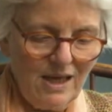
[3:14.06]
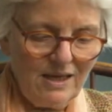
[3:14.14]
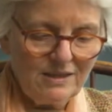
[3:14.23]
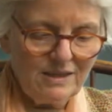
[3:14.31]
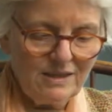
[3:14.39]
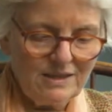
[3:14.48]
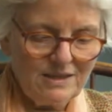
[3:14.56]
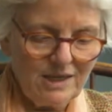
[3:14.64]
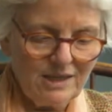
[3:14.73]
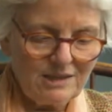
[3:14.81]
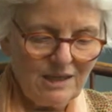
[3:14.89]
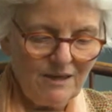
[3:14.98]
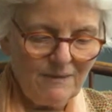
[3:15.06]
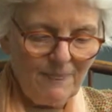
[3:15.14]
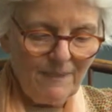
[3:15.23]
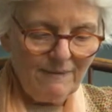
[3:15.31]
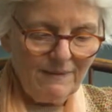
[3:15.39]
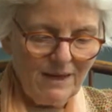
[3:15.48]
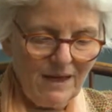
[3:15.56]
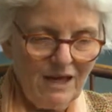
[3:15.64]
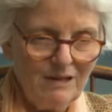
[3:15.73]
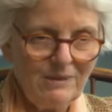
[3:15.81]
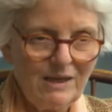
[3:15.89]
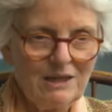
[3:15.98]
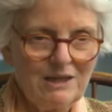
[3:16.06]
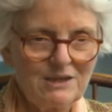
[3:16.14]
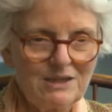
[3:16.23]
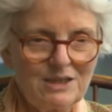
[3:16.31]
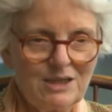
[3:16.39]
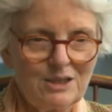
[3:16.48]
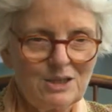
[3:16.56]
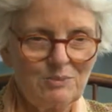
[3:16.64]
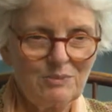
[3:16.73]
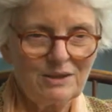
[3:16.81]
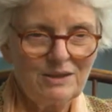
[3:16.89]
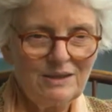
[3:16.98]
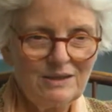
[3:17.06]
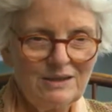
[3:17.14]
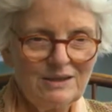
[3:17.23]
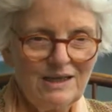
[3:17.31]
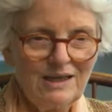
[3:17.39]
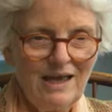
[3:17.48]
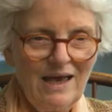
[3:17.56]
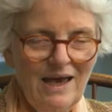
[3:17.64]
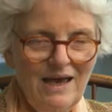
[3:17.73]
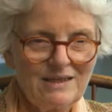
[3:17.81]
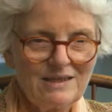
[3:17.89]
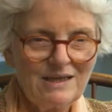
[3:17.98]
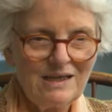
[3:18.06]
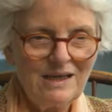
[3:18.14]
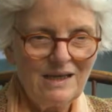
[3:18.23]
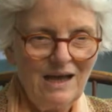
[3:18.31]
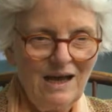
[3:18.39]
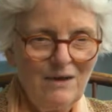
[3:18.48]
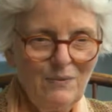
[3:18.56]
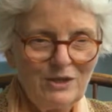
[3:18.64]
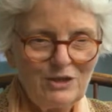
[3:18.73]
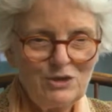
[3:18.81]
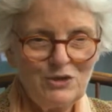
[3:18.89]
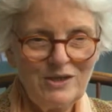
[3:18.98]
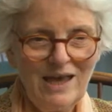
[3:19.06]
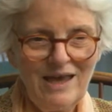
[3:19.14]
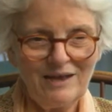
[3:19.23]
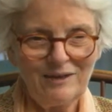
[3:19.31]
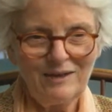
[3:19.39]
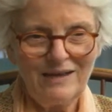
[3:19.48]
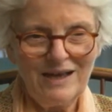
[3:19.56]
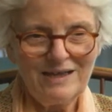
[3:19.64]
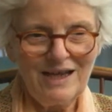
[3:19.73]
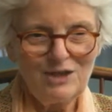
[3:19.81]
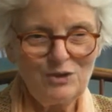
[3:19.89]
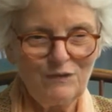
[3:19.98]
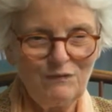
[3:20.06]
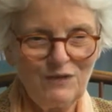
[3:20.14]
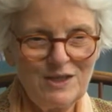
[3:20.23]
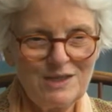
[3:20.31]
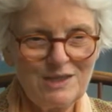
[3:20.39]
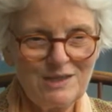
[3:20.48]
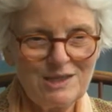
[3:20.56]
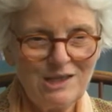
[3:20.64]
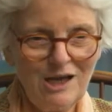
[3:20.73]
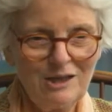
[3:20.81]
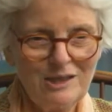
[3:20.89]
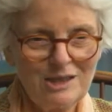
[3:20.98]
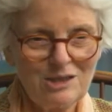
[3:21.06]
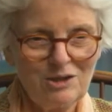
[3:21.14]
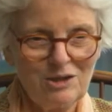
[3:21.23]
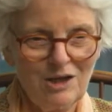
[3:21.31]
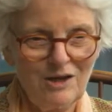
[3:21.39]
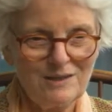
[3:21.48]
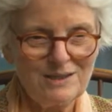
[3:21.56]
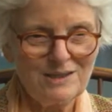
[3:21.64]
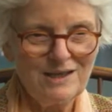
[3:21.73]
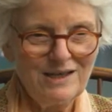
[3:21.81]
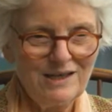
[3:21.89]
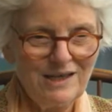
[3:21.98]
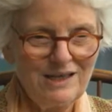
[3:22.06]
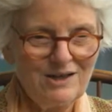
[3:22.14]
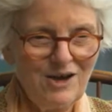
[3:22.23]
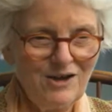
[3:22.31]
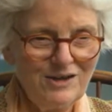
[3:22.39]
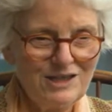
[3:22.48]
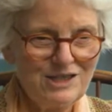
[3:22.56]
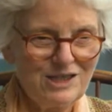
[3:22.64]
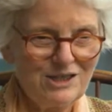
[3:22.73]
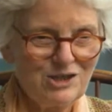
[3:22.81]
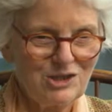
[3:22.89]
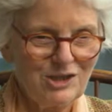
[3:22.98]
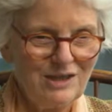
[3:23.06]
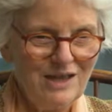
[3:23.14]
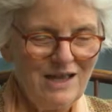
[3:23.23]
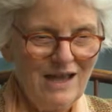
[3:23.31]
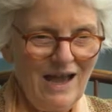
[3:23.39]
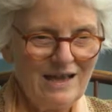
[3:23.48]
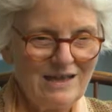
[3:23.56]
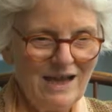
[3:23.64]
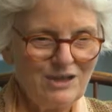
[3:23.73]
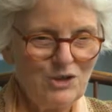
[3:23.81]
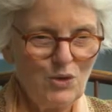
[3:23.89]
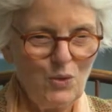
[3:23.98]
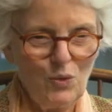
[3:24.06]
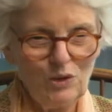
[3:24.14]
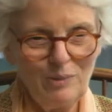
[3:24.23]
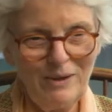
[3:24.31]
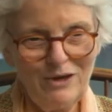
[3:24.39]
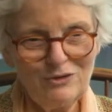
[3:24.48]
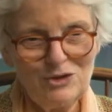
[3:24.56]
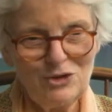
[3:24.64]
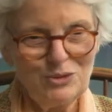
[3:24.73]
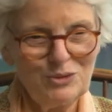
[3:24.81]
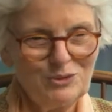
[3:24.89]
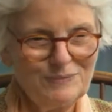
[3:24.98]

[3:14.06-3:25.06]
and he said, um, "I'm Elliot Sussman, and I went to Yale and I took Vincent Scully's class in architecture and I knew all about you.